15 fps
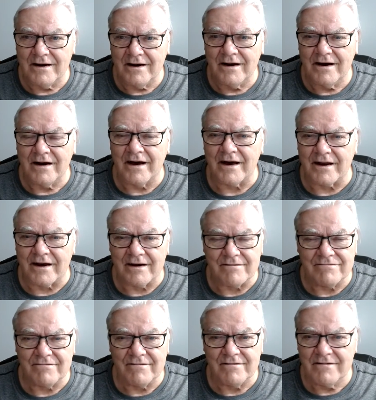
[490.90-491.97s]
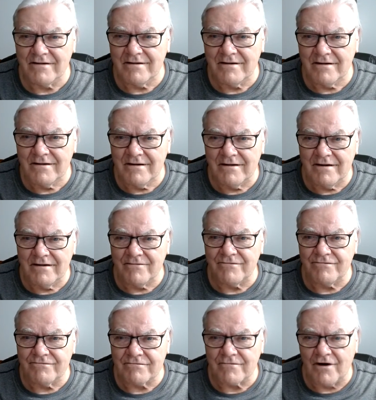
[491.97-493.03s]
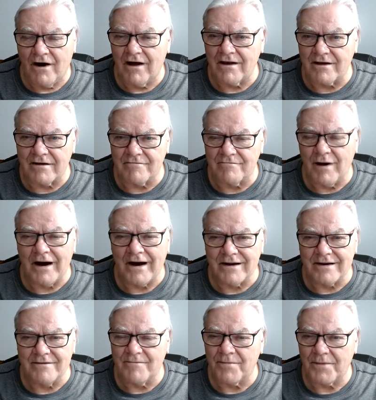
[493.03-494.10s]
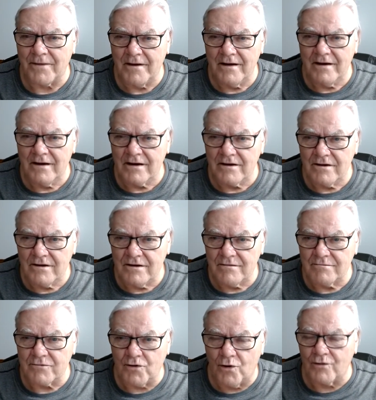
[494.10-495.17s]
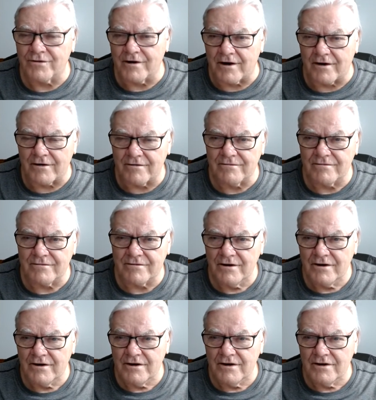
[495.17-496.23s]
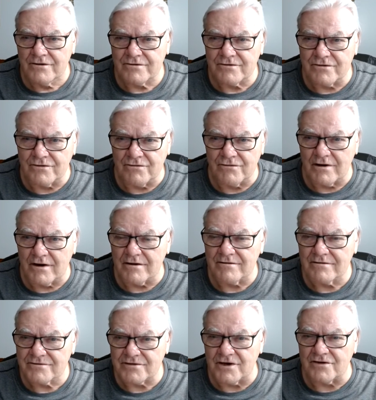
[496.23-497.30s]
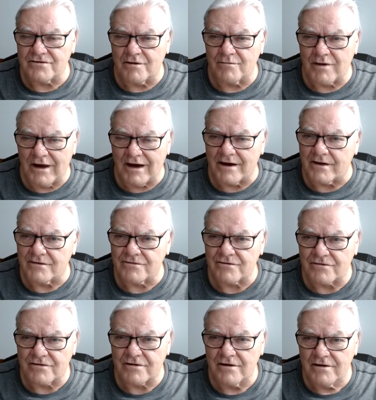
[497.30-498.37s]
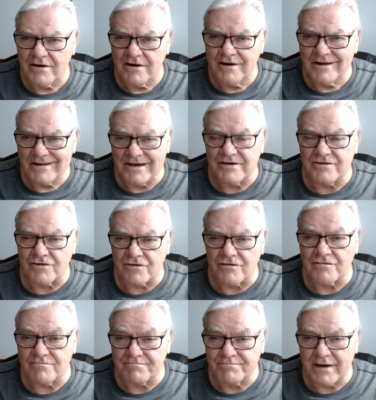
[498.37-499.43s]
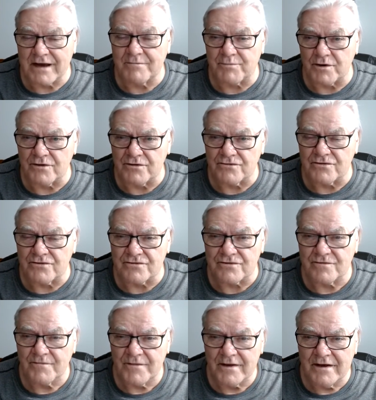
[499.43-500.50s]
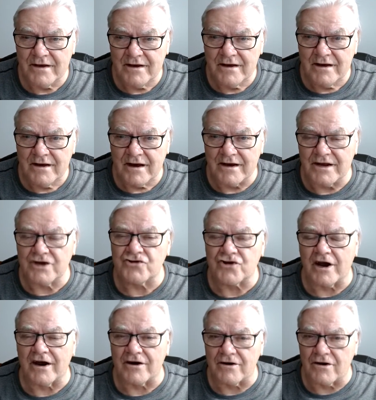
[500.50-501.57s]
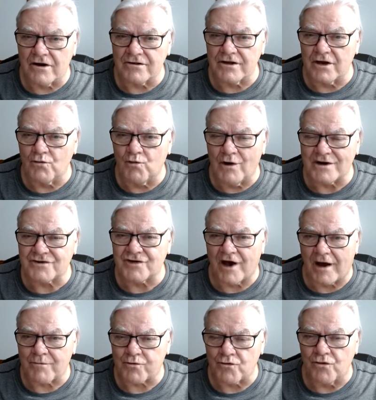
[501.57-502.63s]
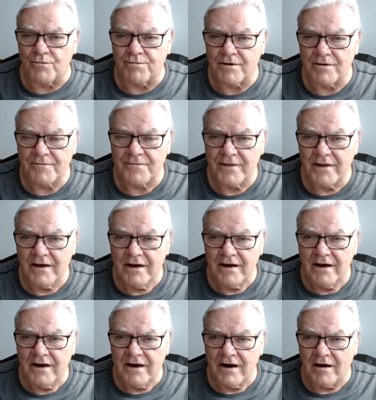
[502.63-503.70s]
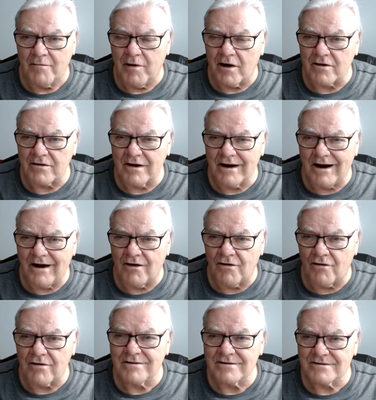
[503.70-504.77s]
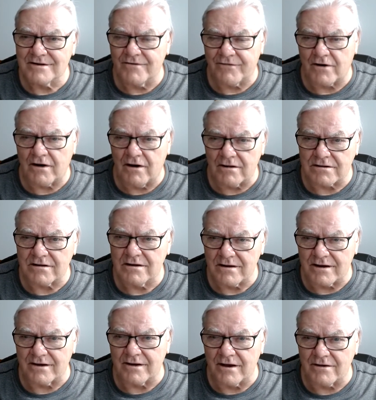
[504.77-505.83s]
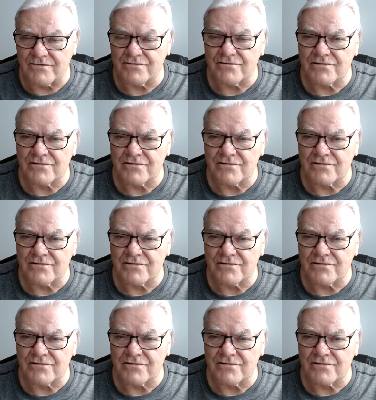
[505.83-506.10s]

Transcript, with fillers: I had a colleague of mine go there to uh, see some clients. These are pig producers. And he shared on the WhatsApp group about how difficult it is.